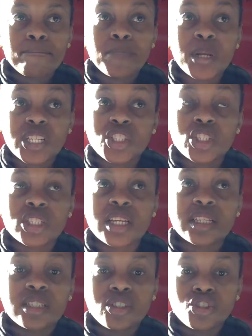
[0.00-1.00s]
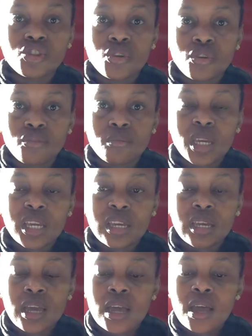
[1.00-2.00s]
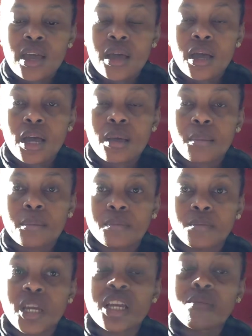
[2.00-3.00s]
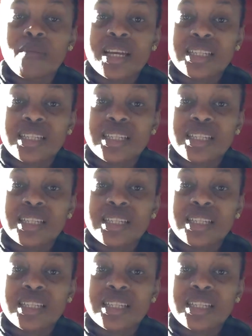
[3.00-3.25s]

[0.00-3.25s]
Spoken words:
pictures that didn't serve me, making my